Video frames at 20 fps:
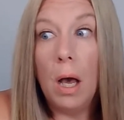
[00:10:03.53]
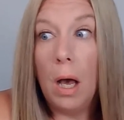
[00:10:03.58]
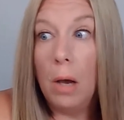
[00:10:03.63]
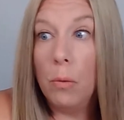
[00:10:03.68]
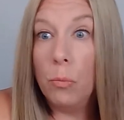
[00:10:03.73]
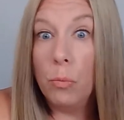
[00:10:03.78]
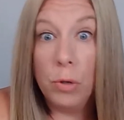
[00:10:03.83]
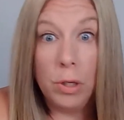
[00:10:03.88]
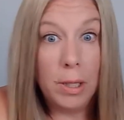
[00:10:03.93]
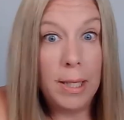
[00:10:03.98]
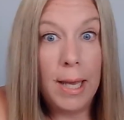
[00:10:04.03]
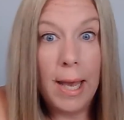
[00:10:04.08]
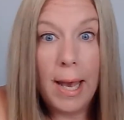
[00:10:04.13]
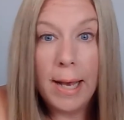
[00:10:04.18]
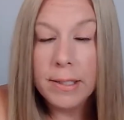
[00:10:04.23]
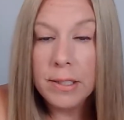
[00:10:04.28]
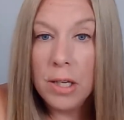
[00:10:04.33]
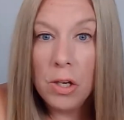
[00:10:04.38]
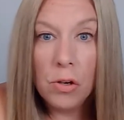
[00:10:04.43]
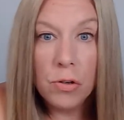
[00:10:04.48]
really
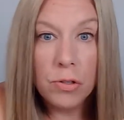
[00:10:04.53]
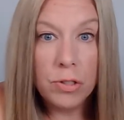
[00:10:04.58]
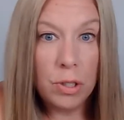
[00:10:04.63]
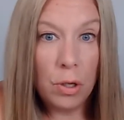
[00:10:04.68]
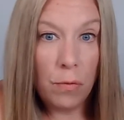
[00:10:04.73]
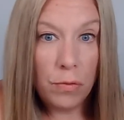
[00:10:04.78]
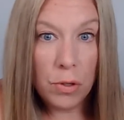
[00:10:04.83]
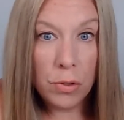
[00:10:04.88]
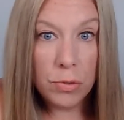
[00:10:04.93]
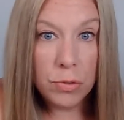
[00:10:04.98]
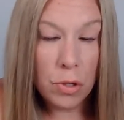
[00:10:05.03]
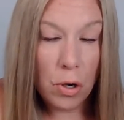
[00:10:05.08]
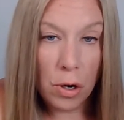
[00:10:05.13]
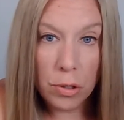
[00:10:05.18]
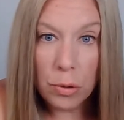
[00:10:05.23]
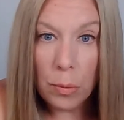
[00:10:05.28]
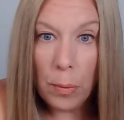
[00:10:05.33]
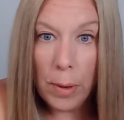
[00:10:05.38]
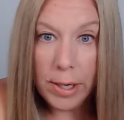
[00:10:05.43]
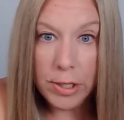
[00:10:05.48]
asking yourself those
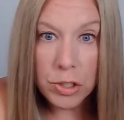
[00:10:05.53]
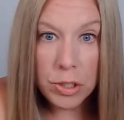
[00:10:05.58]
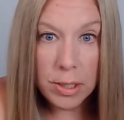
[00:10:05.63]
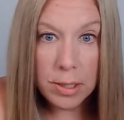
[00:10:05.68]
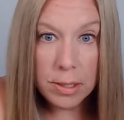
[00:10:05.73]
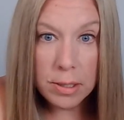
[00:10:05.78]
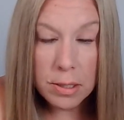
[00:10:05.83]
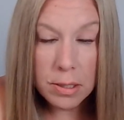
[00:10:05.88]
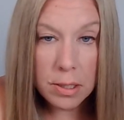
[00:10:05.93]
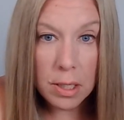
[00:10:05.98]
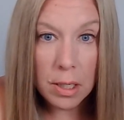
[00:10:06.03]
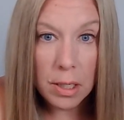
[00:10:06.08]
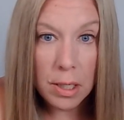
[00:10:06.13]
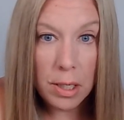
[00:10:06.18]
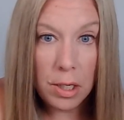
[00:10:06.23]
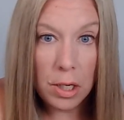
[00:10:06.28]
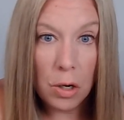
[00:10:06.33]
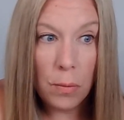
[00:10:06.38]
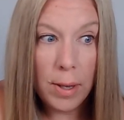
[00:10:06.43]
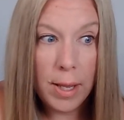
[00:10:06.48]
hard questions.
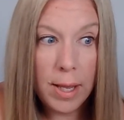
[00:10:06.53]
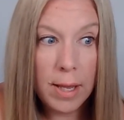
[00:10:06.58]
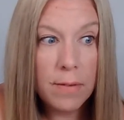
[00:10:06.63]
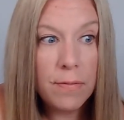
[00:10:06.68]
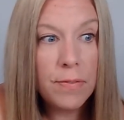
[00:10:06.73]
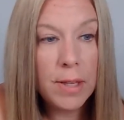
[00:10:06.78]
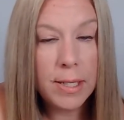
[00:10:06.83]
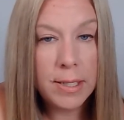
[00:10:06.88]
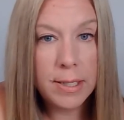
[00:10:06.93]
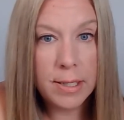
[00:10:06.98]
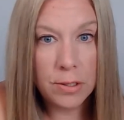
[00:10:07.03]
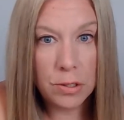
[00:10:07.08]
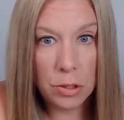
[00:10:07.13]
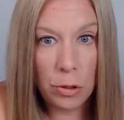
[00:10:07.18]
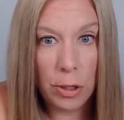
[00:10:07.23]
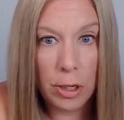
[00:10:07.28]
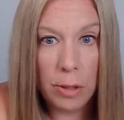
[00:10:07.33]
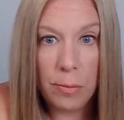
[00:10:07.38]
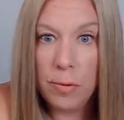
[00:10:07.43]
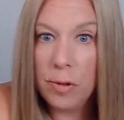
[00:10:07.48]
If they
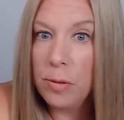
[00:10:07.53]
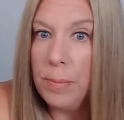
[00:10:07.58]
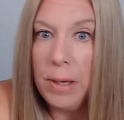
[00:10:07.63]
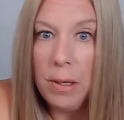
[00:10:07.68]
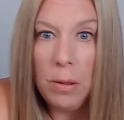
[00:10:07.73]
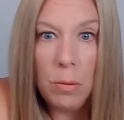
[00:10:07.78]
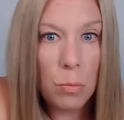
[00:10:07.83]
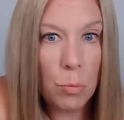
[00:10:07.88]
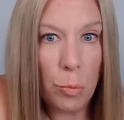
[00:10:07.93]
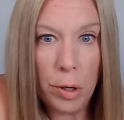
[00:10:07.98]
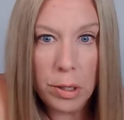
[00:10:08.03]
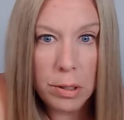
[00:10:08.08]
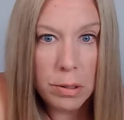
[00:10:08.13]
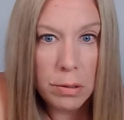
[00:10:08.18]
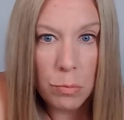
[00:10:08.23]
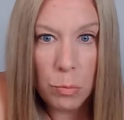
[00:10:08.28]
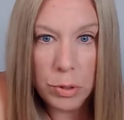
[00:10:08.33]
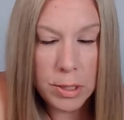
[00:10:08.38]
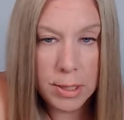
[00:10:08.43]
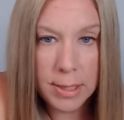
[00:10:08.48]
disagree with me, what
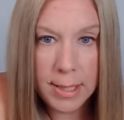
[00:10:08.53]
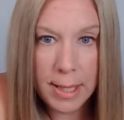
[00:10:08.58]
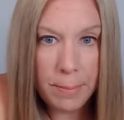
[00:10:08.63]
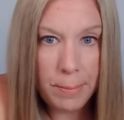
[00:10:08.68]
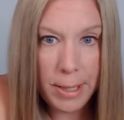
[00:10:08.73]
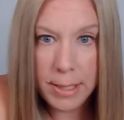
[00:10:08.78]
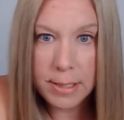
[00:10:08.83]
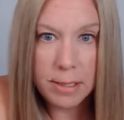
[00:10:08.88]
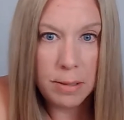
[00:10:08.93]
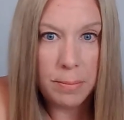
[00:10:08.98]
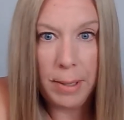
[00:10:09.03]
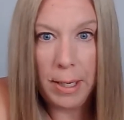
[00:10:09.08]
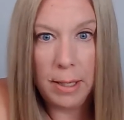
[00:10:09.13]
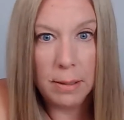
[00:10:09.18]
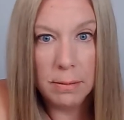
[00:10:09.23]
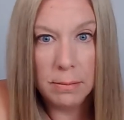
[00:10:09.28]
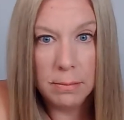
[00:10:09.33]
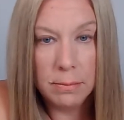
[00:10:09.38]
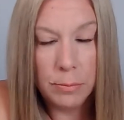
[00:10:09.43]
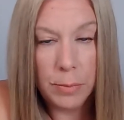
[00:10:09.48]
does that mean to
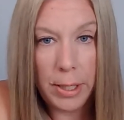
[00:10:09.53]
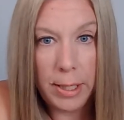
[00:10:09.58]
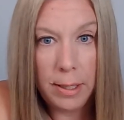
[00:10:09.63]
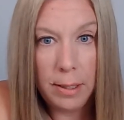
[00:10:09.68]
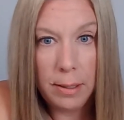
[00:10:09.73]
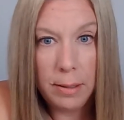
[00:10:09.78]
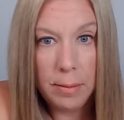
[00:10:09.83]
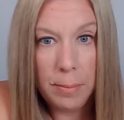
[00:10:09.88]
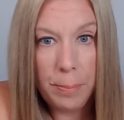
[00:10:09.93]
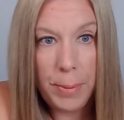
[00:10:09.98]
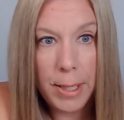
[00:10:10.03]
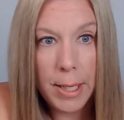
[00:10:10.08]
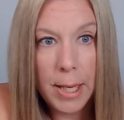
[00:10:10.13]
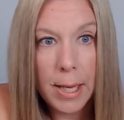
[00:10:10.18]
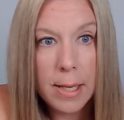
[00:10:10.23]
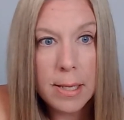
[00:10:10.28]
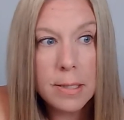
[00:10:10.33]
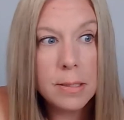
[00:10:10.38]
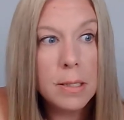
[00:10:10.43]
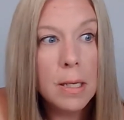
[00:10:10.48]
me, right?
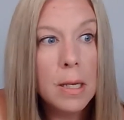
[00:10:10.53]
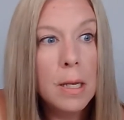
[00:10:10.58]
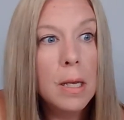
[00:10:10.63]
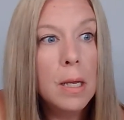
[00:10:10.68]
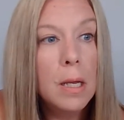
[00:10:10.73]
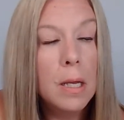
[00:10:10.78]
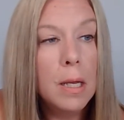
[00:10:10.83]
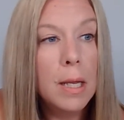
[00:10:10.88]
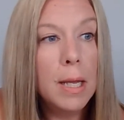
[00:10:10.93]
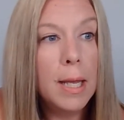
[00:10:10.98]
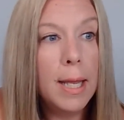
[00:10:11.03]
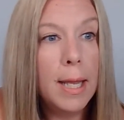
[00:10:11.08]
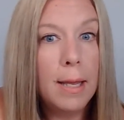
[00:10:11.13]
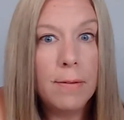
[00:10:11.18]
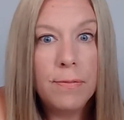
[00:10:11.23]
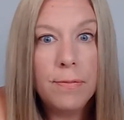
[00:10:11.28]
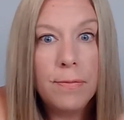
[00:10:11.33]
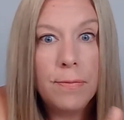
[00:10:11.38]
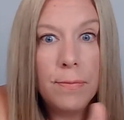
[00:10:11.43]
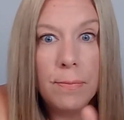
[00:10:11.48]
Because
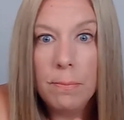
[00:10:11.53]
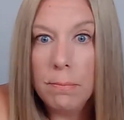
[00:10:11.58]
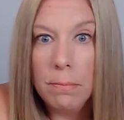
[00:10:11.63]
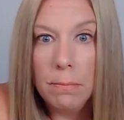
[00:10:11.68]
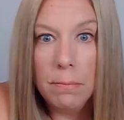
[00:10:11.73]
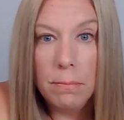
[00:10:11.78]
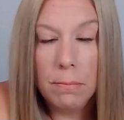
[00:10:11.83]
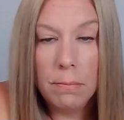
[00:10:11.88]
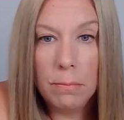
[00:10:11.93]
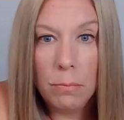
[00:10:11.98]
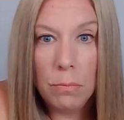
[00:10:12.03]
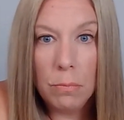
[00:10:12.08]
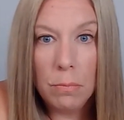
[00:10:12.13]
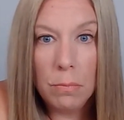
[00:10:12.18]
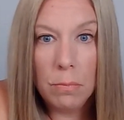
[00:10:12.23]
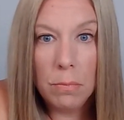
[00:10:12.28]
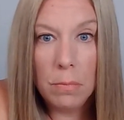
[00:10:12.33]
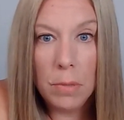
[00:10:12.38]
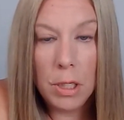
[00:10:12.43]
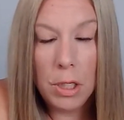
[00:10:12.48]
if
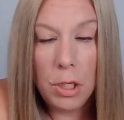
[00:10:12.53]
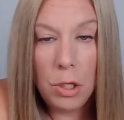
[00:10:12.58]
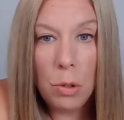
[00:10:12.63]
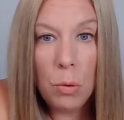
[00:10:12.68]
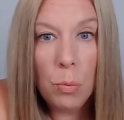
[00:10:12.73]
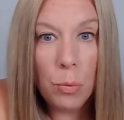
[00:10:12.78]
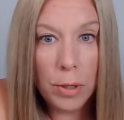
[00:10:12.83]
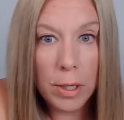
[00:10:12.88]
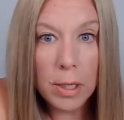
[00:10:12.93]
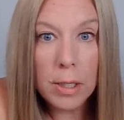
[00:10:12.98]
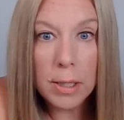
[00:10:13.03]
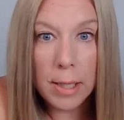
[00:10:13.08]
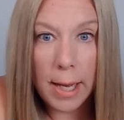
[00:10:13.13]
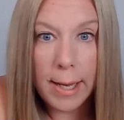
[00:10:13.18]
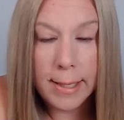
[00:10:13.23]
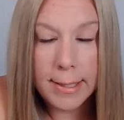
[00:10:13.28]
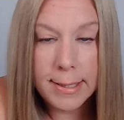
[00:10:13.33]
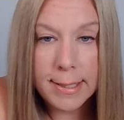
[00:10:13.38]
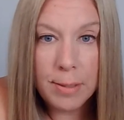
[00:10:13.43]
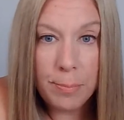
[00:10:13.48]
you
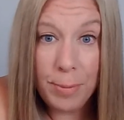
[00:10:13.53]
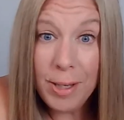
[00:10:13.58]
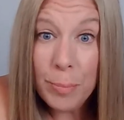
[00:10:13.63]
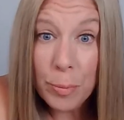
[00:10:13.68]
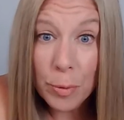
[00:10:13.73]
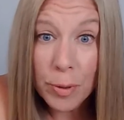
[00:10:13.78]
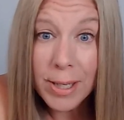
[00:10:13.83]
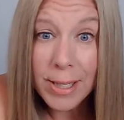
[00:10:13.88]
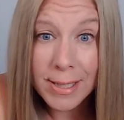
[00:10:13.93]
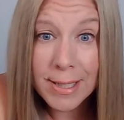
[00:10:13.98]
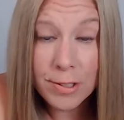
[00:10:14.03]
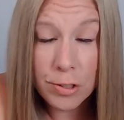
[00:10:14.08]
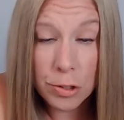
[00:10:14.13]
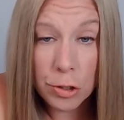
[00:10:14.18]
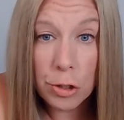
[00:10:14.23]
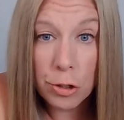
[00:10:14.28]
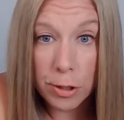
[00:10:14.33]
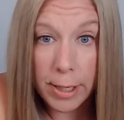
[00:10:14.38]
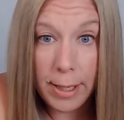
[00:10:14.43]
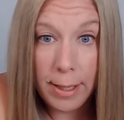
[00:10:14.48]
realize that people can
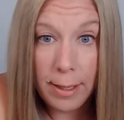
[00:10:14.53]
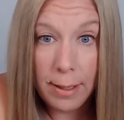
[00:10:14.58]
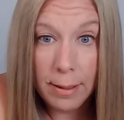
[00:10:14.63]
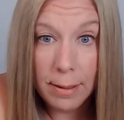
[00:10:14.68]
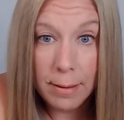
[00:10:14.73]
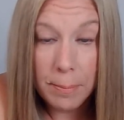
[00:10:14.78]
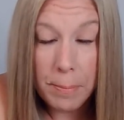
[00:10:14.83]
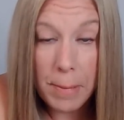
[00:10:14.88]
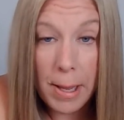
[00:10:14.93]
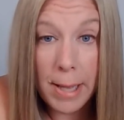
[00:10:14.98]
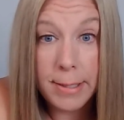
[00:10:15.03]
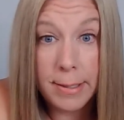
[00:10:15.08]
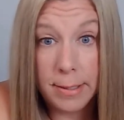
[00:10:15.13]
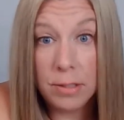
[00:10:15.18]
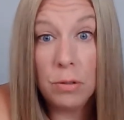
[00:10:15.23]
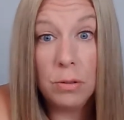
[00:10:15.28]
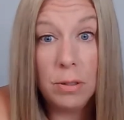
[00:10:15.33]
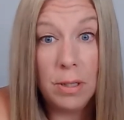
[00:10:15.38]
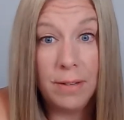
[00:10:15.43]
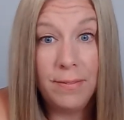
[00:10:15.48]
disagree and
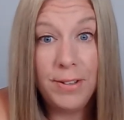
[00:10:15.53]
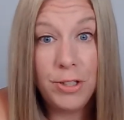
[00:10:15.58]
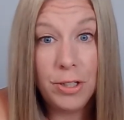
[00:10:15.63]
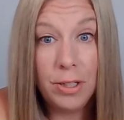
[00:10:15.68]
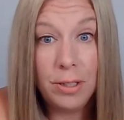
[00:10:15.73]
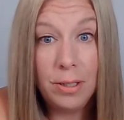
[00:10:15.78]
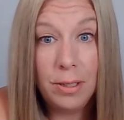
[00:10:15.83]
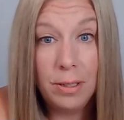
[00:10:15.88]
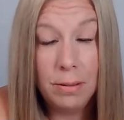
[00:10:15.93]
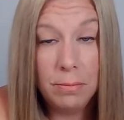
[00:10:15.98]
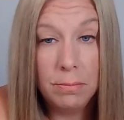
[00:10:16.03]
still love each other